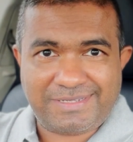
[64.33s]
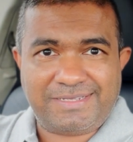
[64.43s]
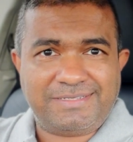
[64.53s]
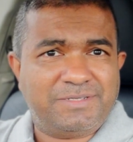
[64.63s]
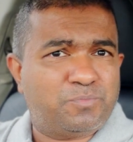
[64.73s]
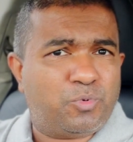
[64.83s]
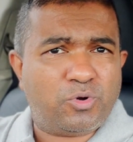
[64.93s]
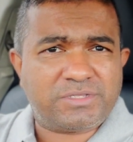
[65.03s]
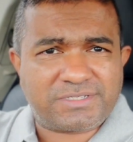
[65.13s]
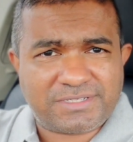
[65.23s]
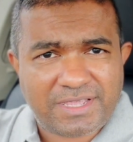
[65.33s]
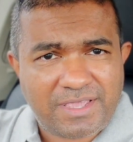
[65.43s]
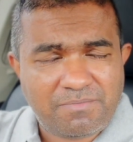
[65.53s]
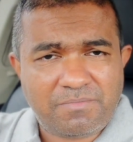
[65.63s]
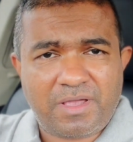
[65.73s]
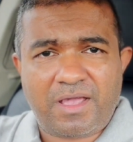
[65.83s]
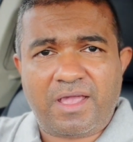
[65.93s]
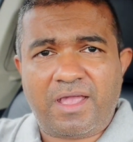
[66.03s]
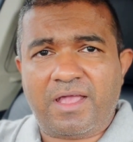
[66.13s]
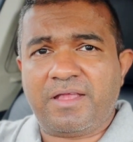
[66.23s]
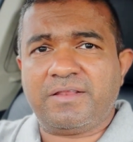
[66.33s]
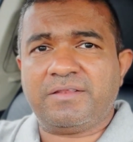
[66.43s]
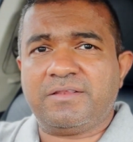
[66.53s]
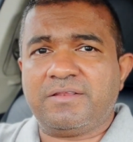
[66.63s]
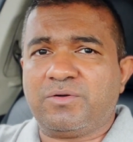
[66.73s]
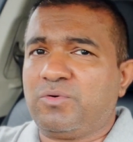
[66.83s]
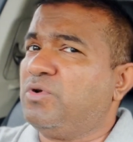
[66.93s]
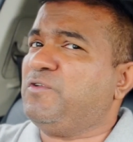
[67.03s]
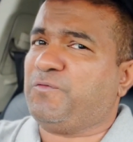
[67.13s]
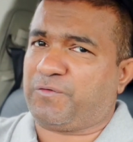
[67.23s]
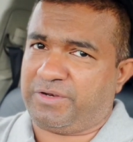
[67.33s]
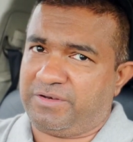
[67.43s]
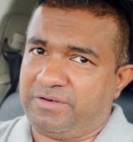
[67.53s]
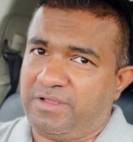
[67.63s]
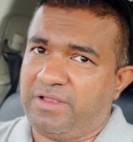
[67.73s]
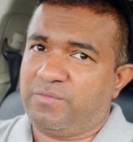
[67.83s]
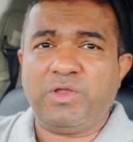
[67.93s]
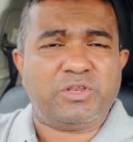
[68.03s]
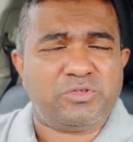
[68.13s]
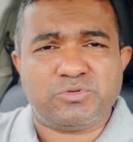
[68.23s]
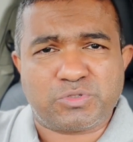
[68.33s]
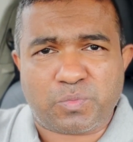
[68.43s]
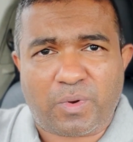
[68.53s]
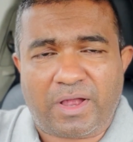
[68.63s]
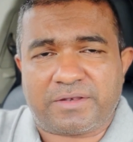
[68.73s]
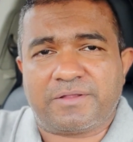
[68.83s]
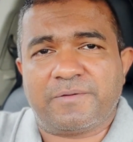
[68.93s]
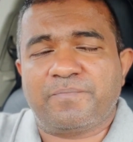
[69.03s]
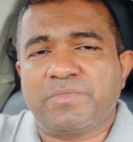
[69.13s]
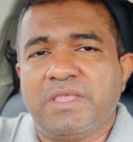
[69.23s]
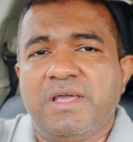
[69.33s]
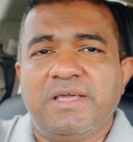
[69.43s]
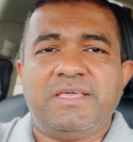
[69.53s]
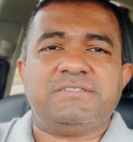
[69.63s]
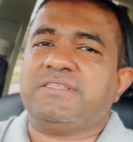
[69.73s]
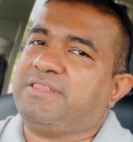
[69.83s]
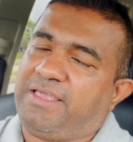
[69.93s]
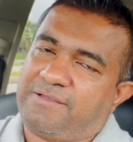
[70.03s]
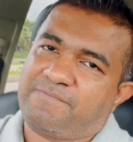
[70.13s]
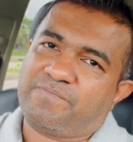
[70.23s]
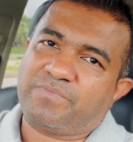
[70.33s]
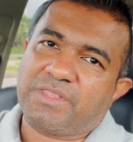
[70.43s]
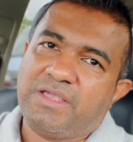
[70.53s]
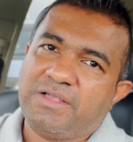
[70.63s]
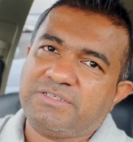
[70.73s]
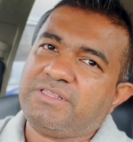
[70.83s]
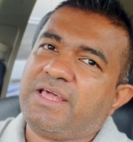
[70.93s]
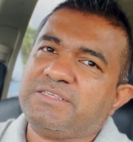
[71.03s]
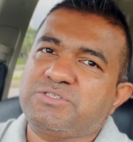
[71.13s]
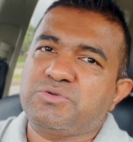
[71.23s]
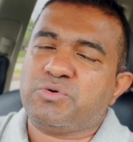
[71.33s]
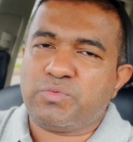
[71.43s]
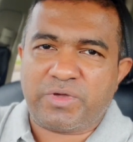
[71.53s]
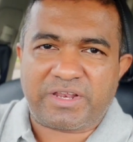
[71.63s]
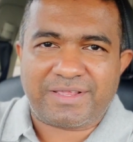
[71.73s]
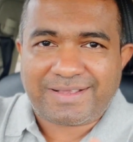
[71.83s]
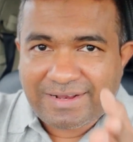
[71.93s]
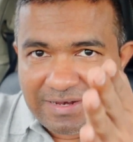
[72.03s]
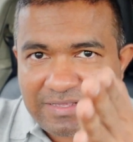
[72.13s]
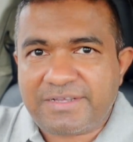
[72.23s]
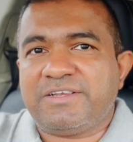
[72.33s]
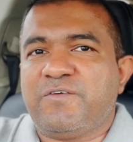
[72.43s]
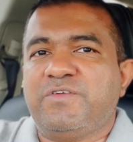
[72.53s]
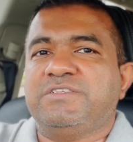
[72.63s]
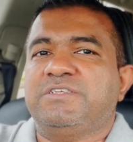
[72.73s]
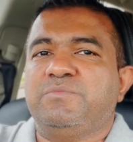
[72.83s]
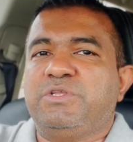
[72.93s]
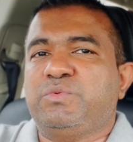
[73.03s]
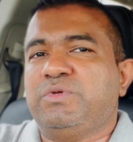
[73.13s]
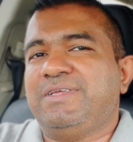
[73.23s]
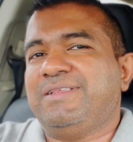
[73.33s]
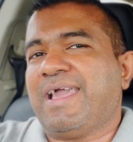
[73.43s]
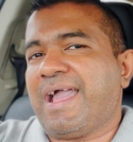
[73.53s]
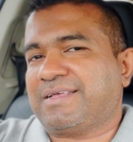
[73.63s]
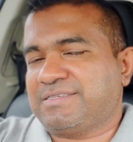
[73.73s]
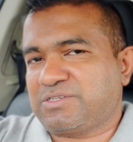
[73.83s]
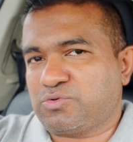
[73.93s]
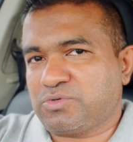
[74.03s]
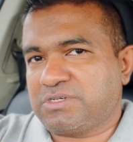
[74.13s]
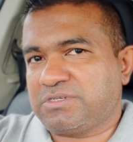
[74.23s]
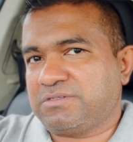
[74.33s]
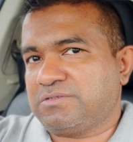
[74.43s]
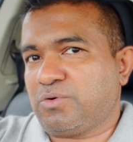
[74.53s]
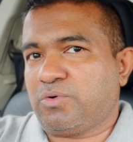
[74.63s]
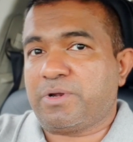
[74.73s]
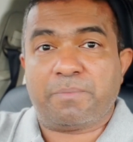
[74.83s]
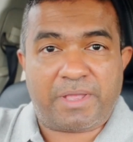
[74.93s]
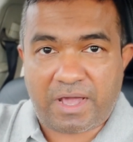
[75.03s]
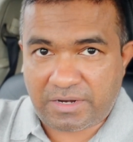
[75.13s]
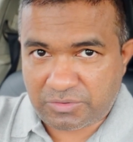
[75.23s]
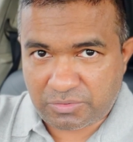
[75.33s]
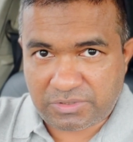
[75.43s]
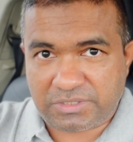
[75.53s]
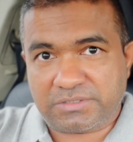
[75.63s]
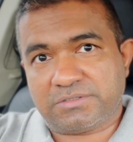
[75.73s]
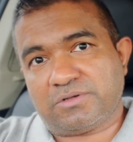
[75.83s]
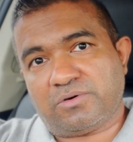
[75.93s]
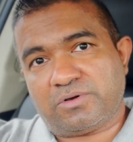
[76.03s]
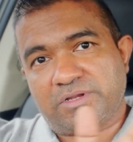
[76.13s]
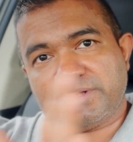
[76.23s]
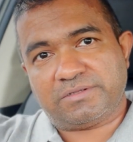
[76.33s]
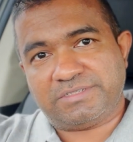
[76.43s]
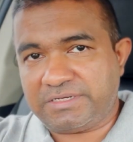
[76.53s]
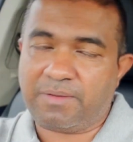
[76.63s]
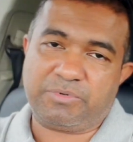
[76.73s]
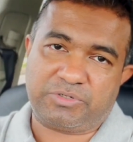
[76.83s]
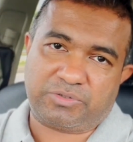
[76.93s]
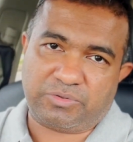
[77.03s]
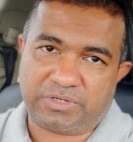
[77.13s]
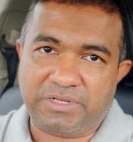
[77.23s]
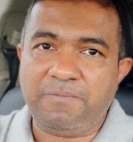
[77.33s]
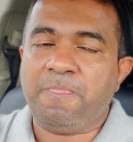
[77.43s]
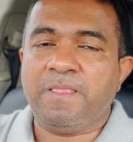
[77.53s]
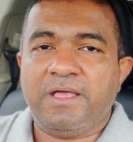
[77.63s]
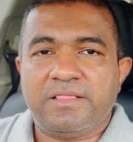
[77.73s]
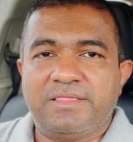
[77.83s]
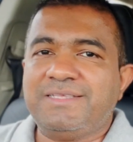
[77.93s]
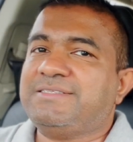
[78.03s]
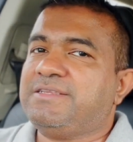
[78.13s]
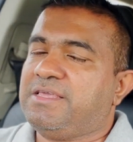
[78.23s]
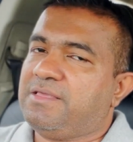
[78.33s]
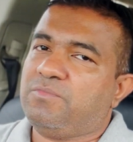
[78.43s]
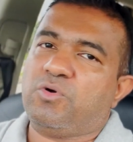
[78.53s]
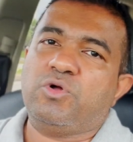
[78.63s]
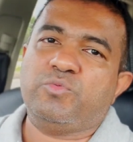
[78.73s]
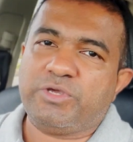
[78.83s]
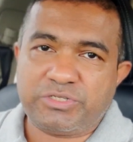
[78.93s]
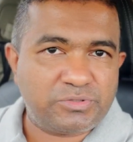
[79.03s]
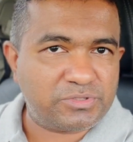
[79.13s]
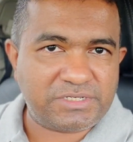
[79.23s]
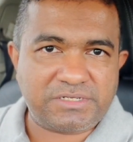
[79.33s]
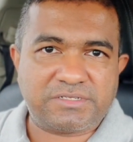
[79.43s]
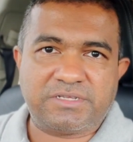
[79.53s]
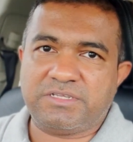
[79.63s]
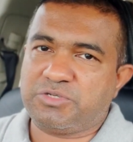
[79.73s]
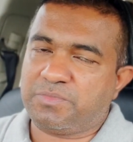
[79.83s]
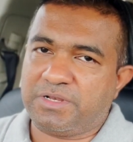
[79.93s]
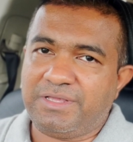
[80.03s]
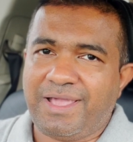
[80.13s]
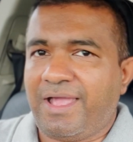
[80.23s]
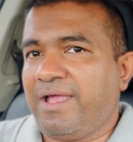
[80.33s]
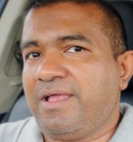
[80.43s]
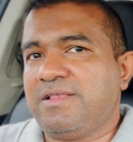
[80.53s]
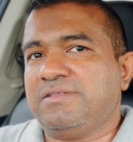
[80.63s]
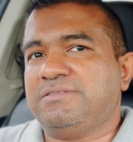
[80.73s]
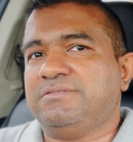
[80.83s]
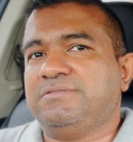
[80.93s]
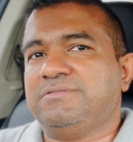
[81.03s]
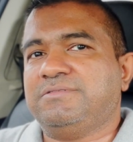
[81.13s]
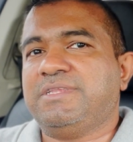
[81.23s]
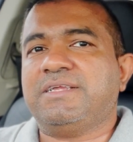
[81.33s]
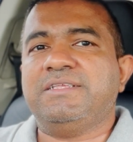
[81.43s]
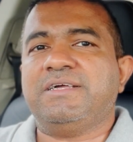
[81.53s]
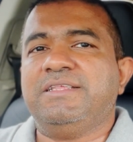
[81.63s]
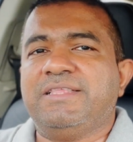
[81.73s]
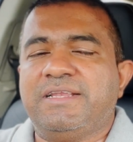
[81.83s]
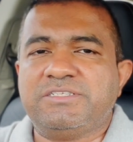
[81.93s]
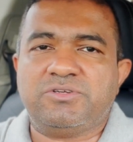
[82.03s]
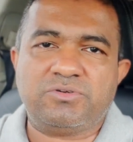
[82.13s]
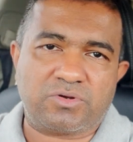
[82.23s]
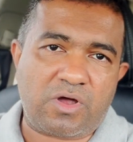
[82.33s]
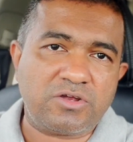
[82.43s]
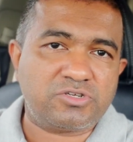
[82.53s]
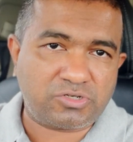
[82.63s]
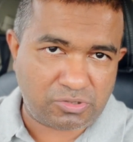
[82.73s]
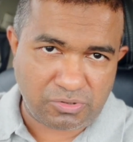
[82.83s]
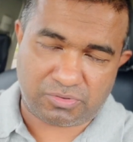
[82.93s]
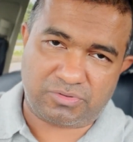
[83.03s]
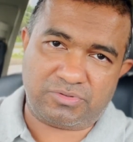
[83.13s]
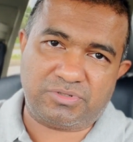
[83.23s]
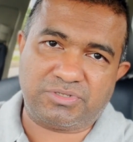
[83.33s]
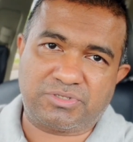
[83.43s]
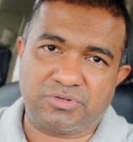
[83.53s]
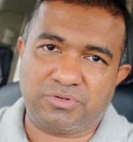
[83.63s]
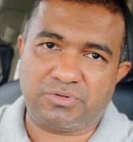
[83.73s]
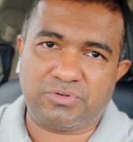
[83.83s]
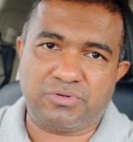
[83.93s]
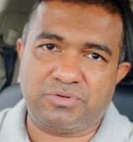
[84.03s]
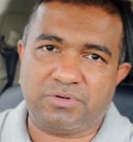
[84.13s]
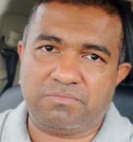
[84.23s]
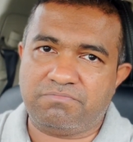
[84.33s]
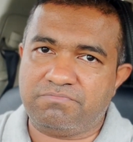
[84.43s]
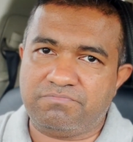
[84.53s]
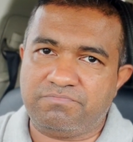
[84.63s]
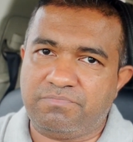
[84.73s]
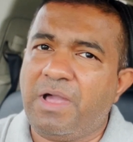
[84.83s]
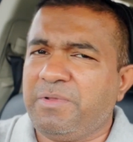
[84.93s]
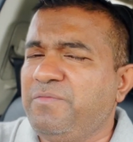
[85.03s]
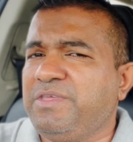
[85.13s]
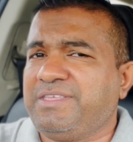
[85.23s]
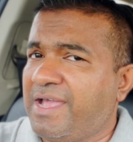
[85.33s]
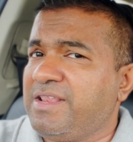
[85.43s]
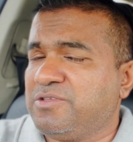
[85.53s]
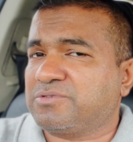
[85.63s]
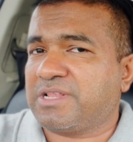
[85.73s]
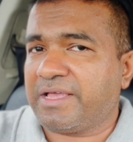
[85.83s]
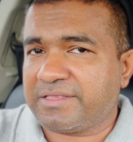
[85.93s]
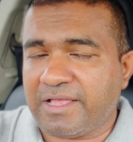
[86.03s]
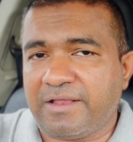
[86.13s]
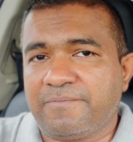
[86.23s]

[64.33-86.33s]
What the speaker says: Is it both same and or different? And when to use what? Here's the thing. So there is no very clear definition between access token or a bearer token or a JWT token. This name always used interchangeably, and technically that is not wrong too. So, I mean, we can use like that.